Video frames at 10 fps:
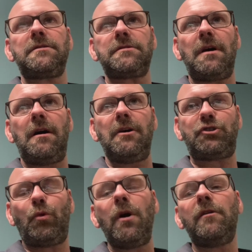
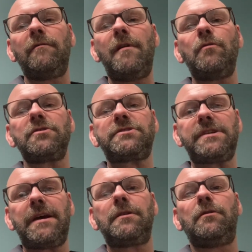12-volt
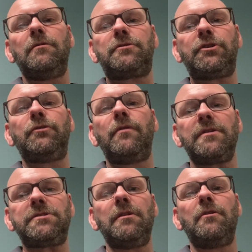signal to the
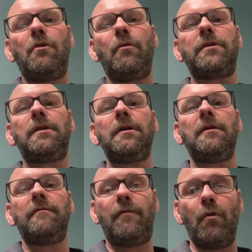solenoid
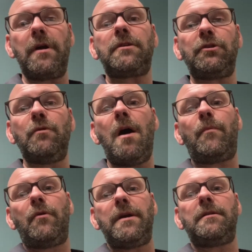for it to
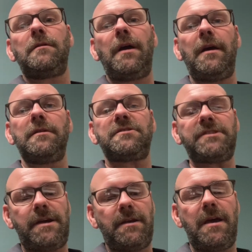operate and
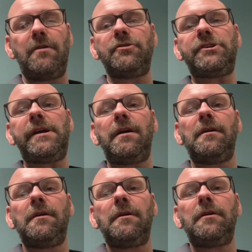send energy
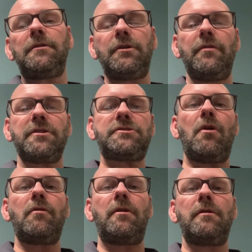to the
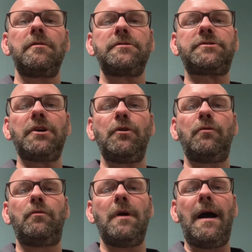starter.
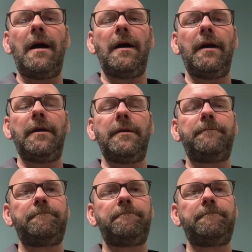So I